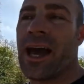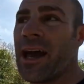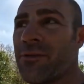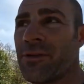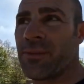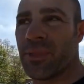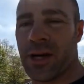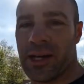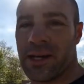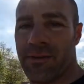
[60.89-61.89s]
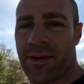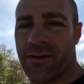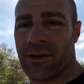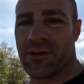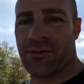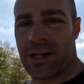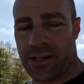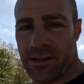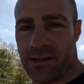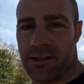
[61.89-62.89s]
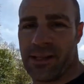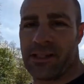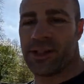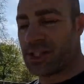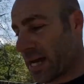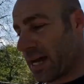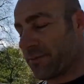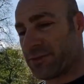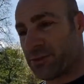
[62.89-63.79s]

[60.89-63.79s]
every bike I've ever ridden that's shaft